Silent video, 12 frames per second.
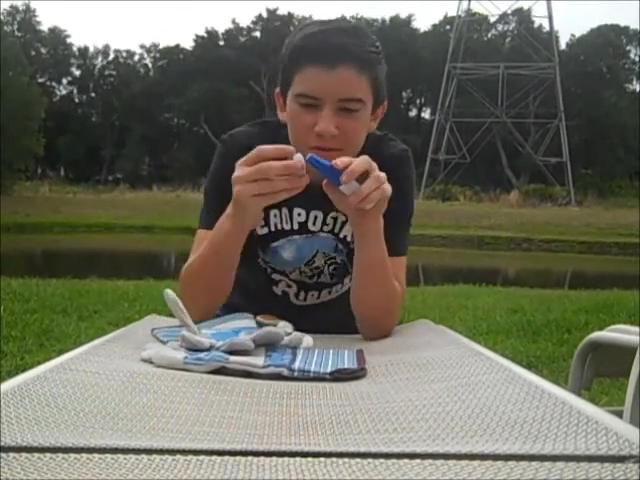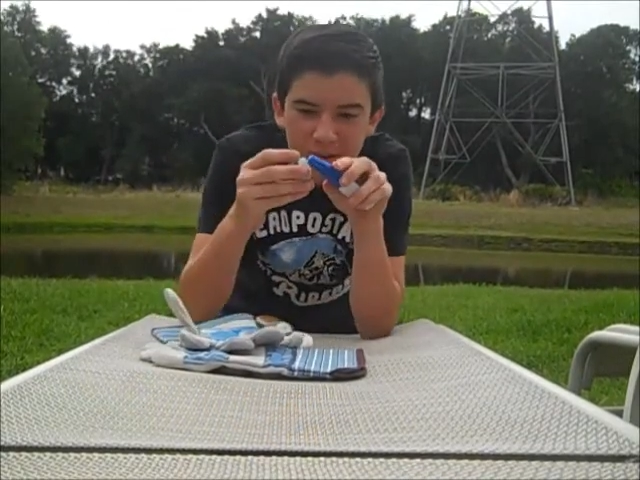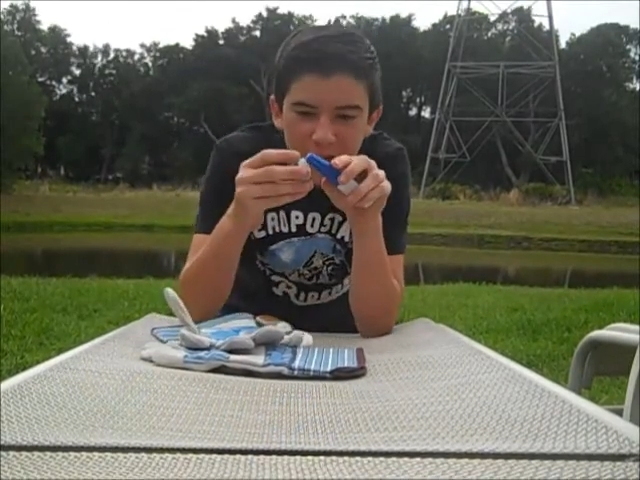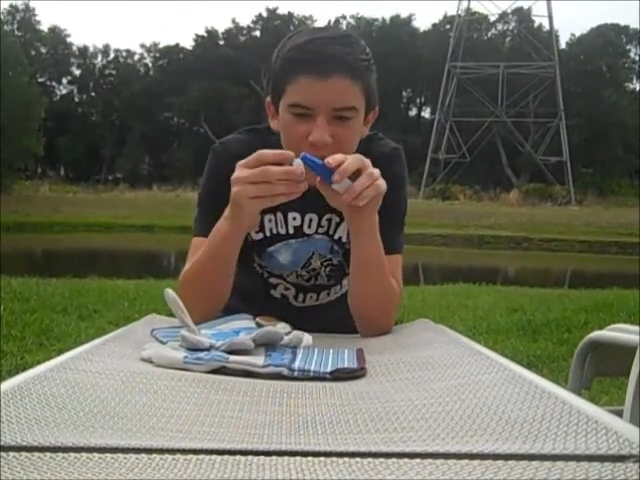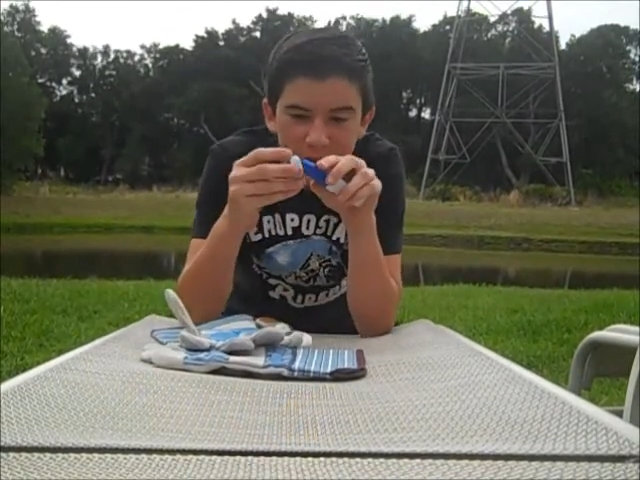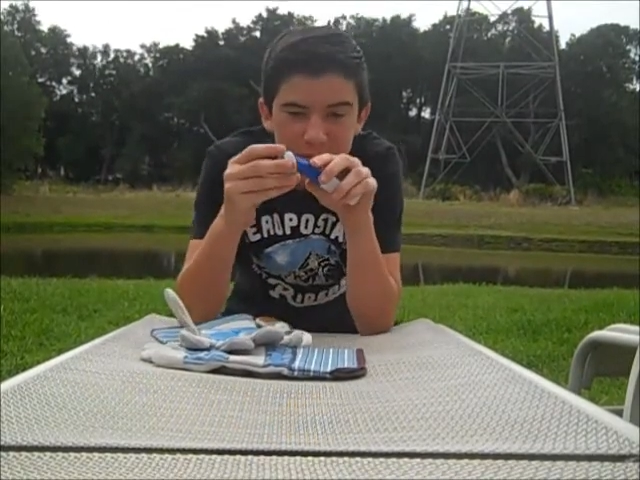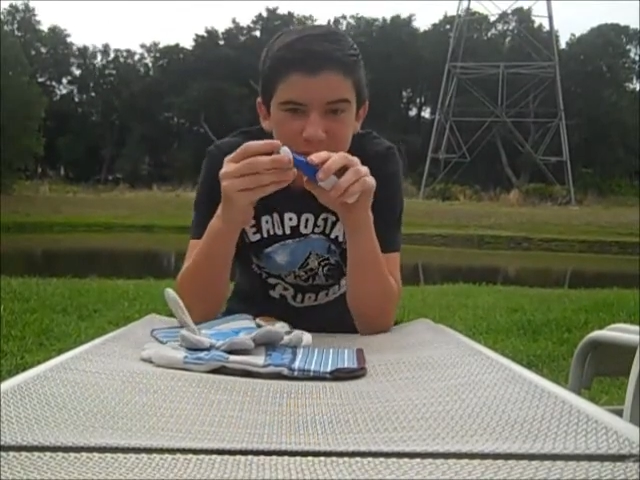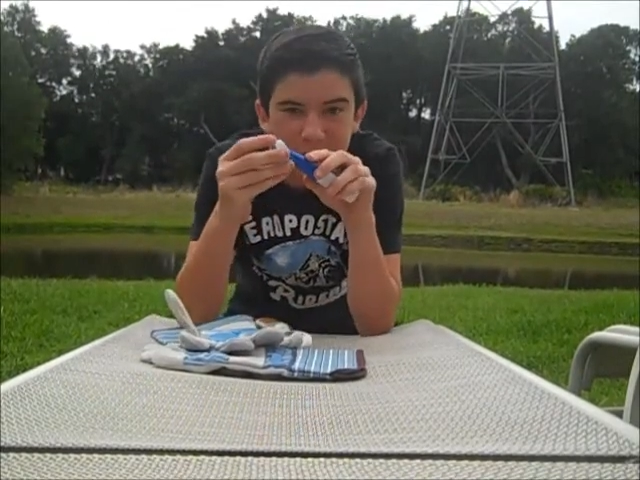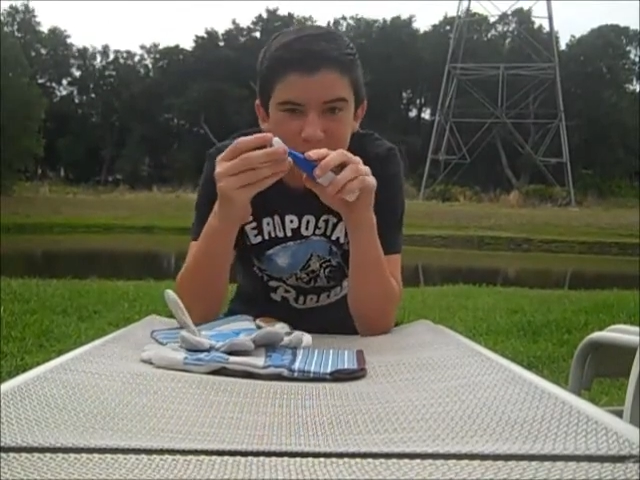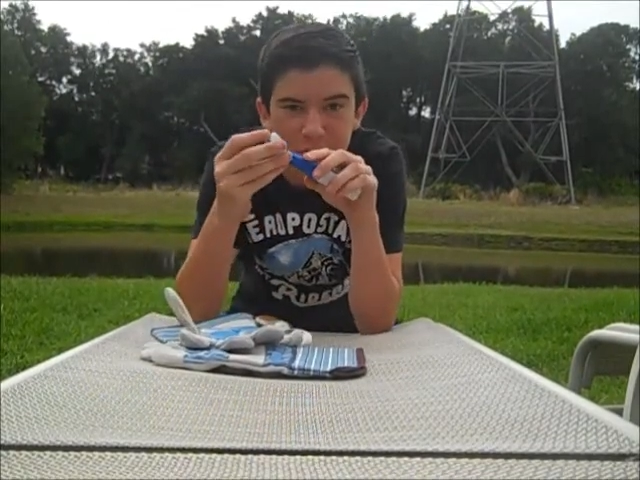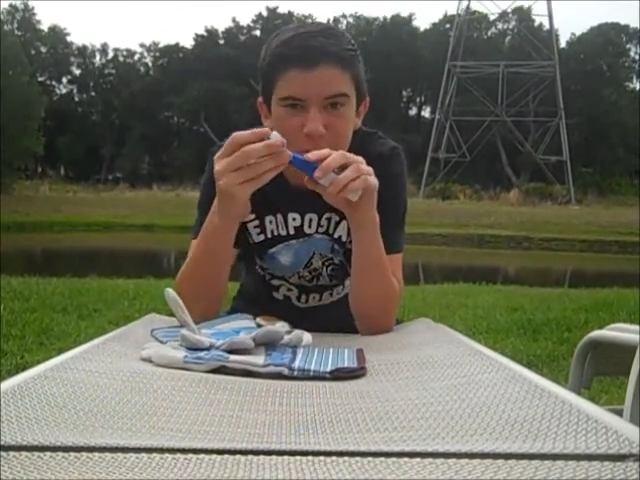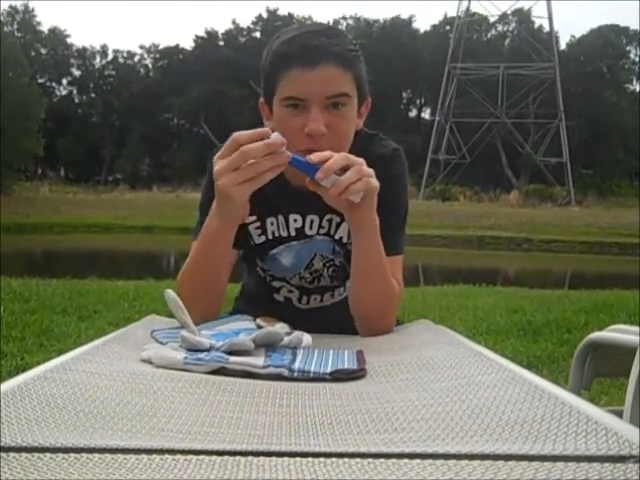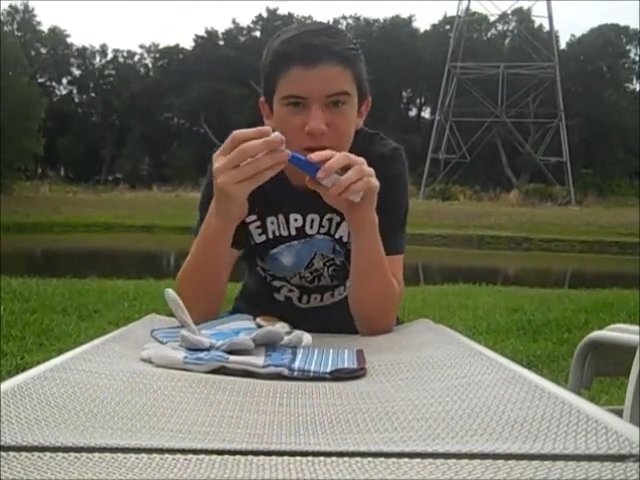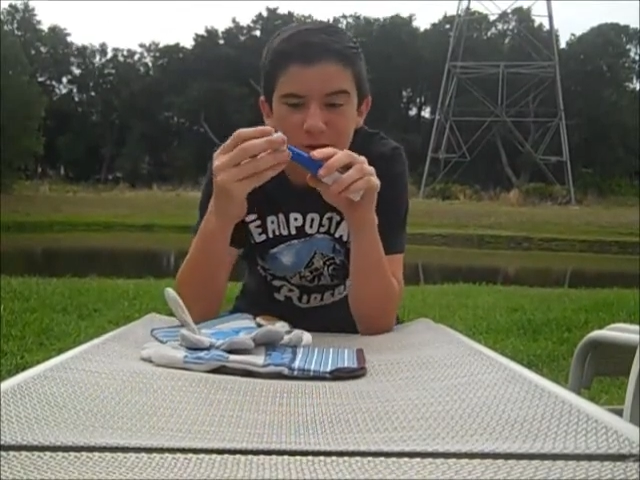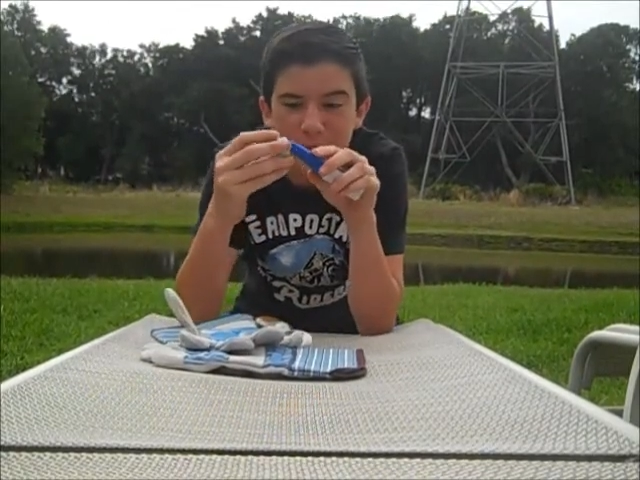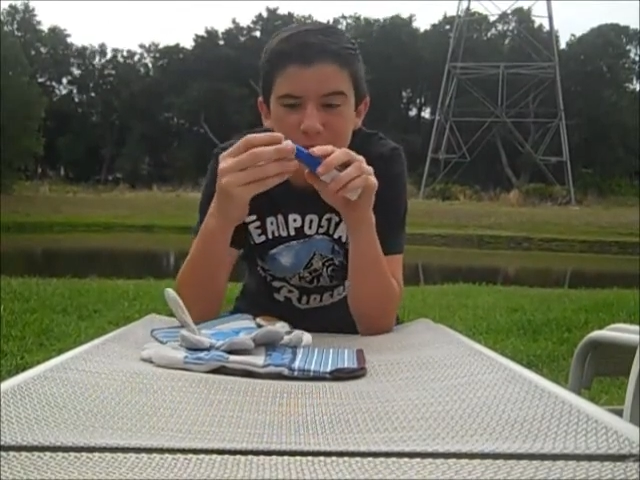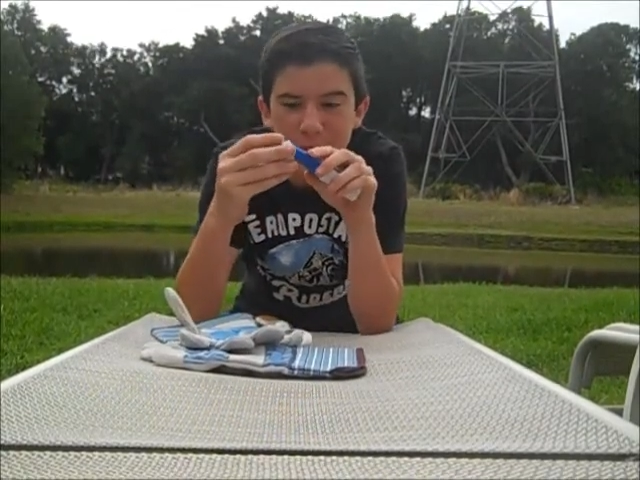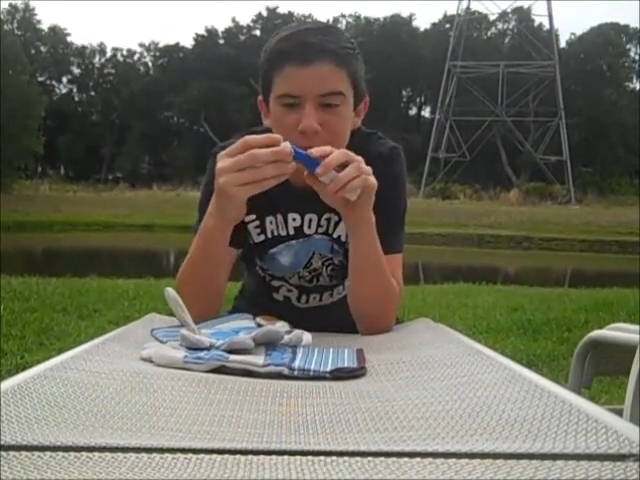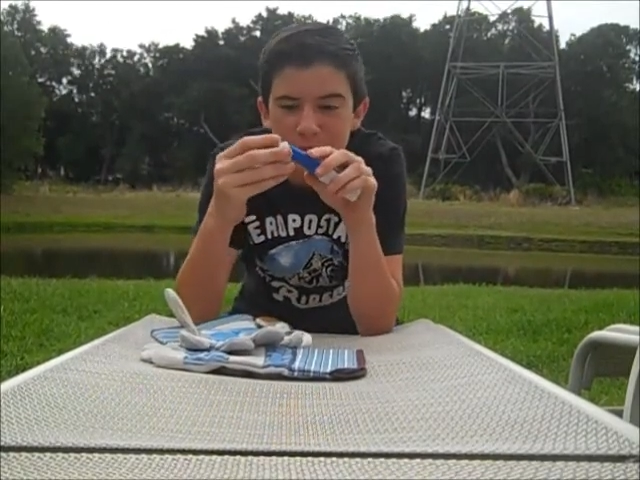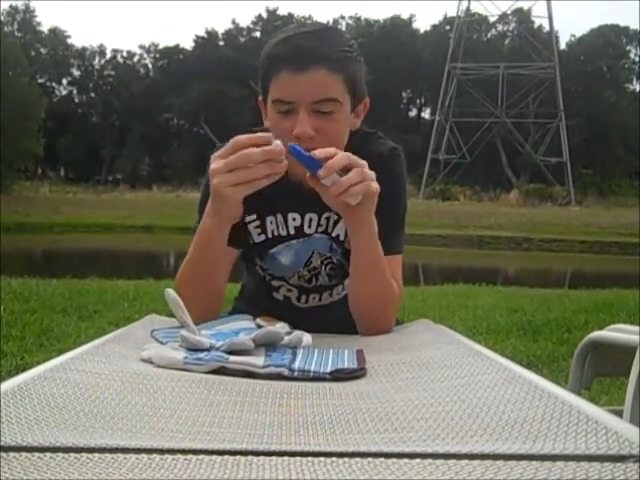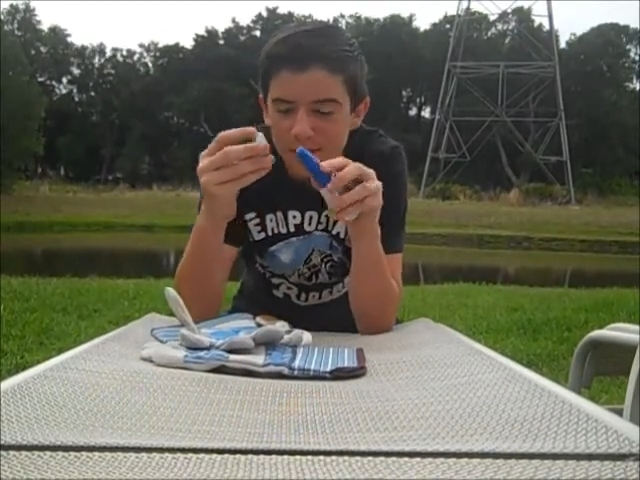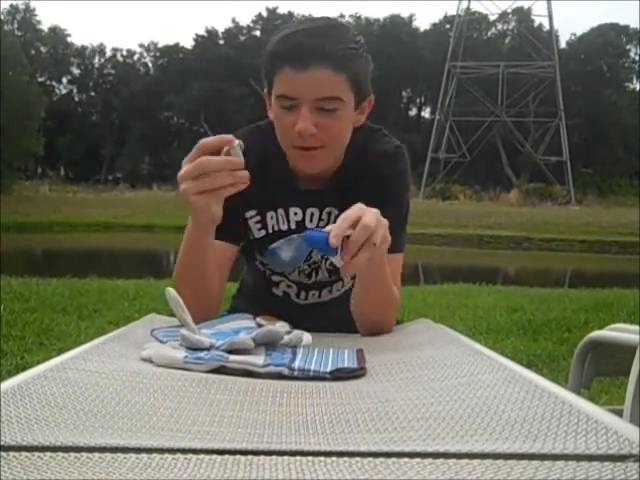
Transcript: sides of the bottle cap,